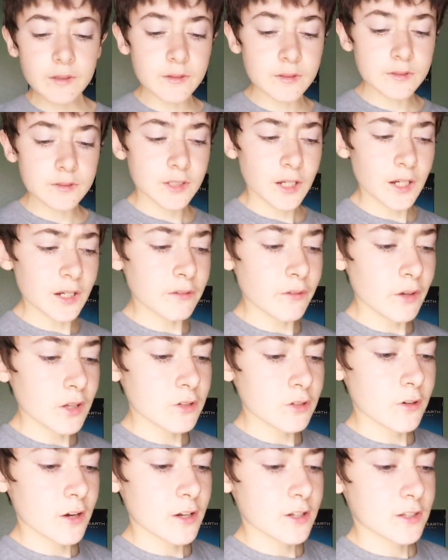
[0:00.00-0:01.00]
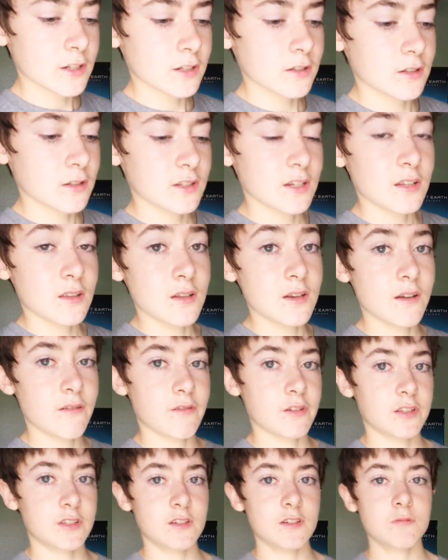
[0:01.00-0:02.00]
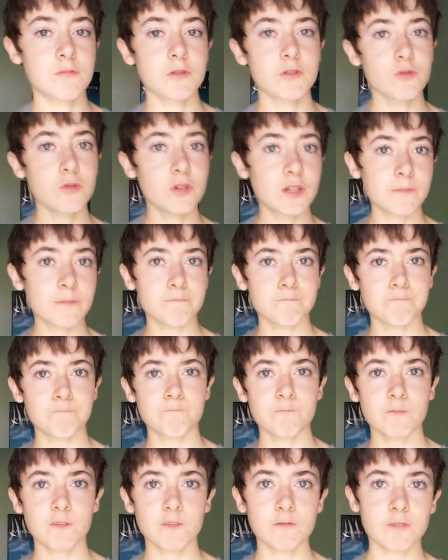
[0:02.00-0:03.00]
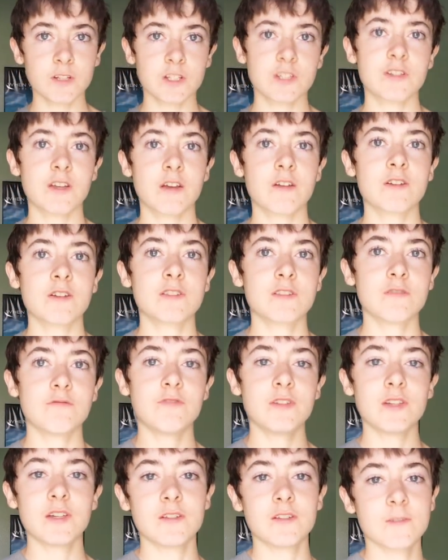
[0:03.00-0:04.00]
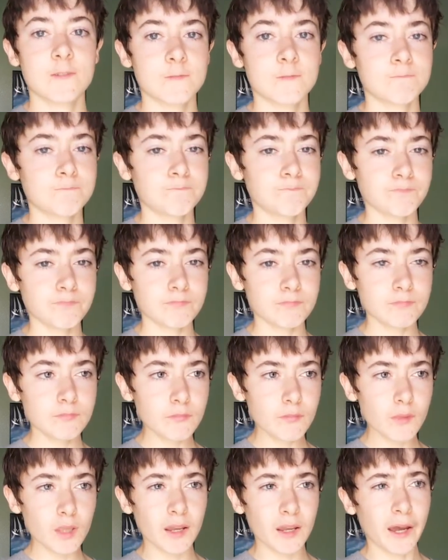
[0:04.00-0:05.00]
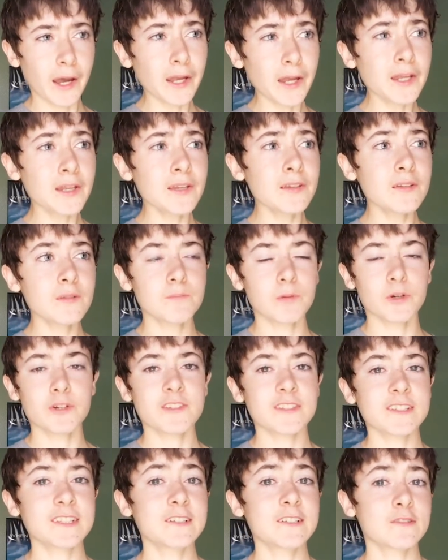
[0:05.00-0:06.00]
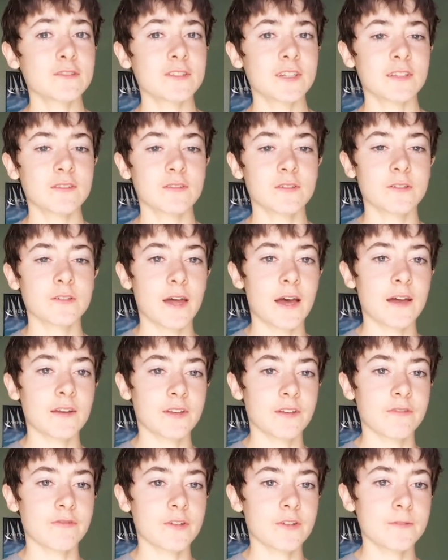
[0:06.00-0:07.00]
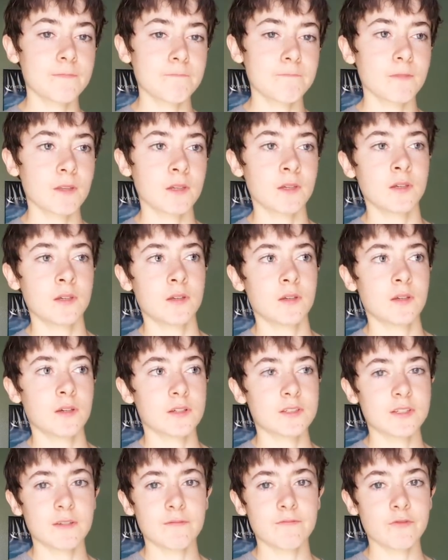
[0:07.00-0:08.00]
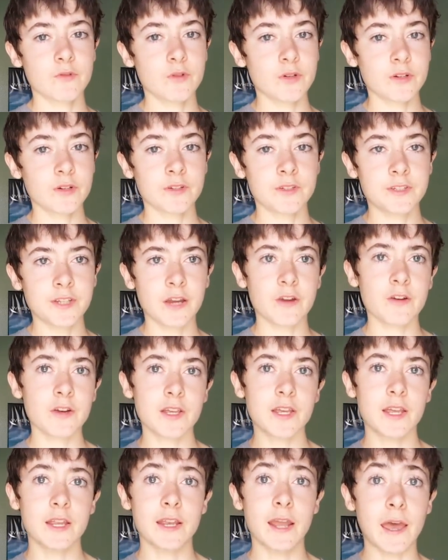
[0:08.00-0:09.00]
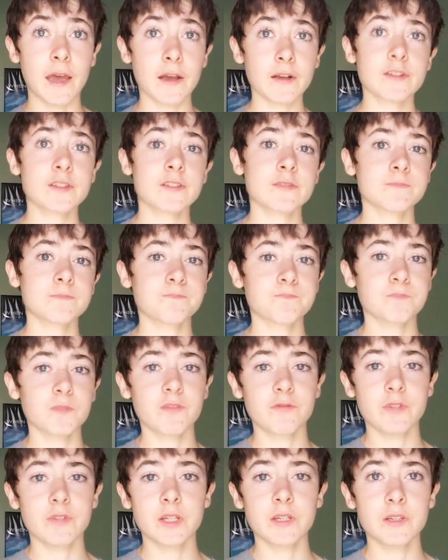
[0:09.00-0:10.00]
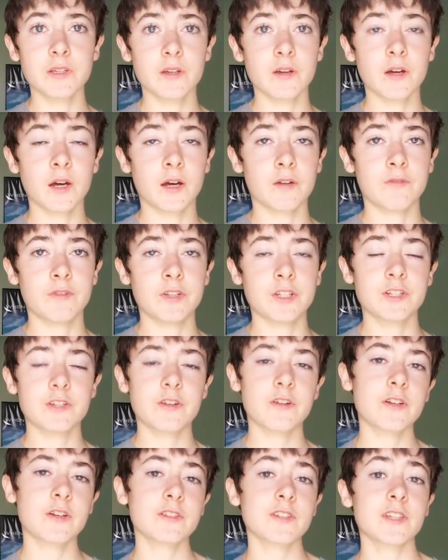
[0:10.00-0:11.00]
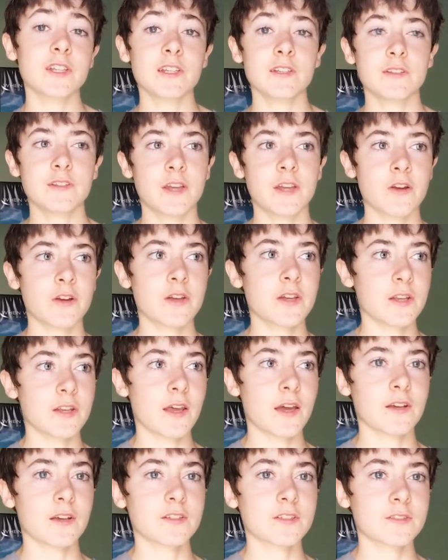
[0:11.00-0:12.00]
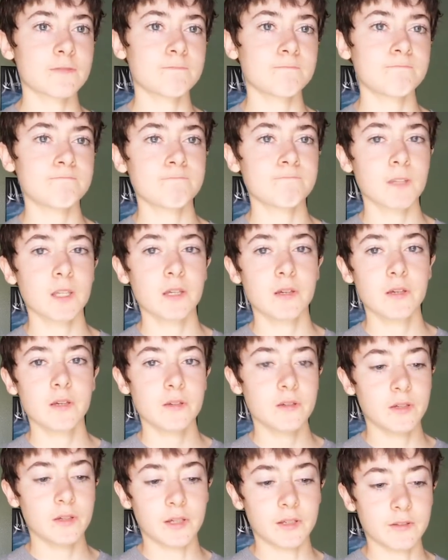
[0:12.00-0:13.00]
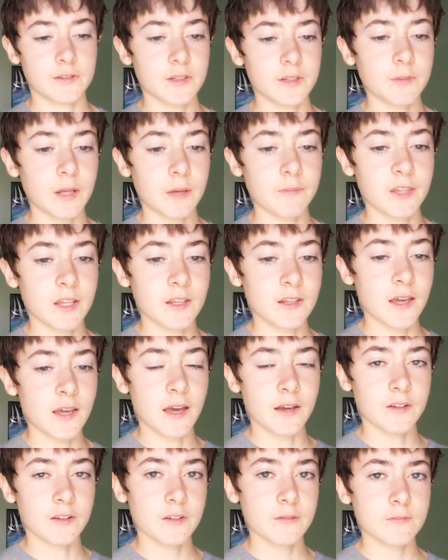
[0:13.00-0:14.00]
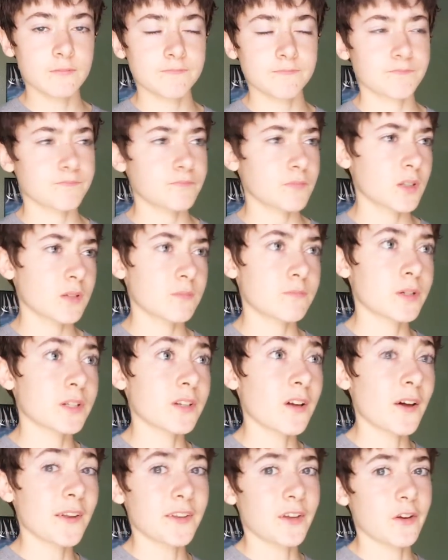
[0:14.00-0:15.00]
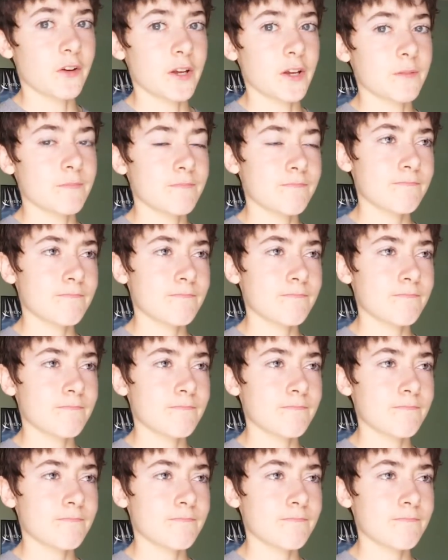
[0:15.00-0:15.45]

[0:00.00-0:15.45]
it's kind of interesting to see the differences between vegetarians and vegans. I personally don't think they're that different, except for dairy and eggs. Vegetarians can eat dairy and eggs, and sometimes eat eggs, but not dairy.